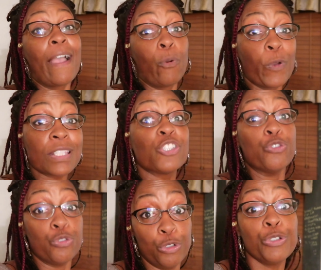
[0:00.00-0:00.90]
I went to
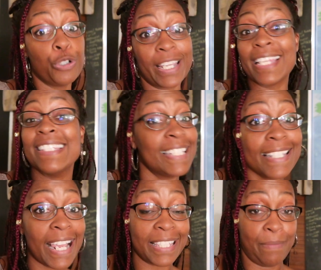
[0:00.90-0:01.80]
New York and
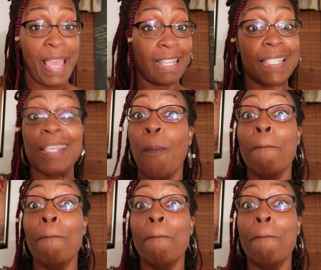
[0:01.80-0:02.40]
did not get back till